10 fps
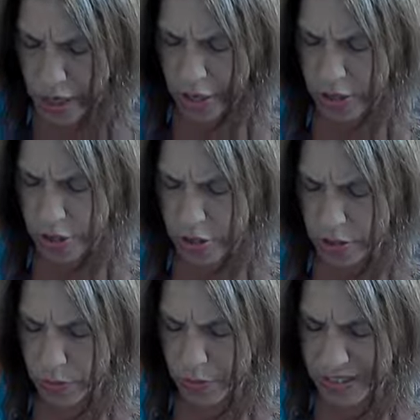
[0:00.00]
And you're
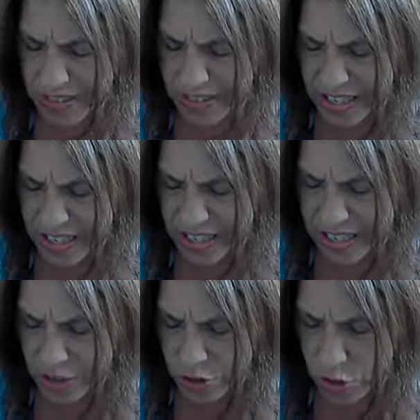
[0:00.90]
getting ready to send us
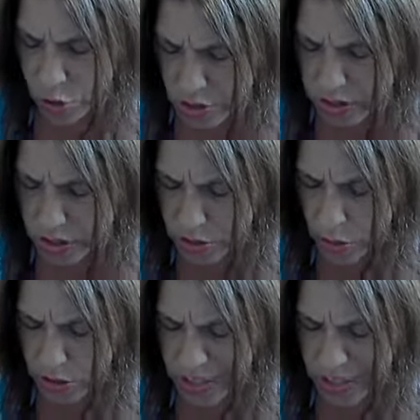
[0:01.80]
out and use us, Lord.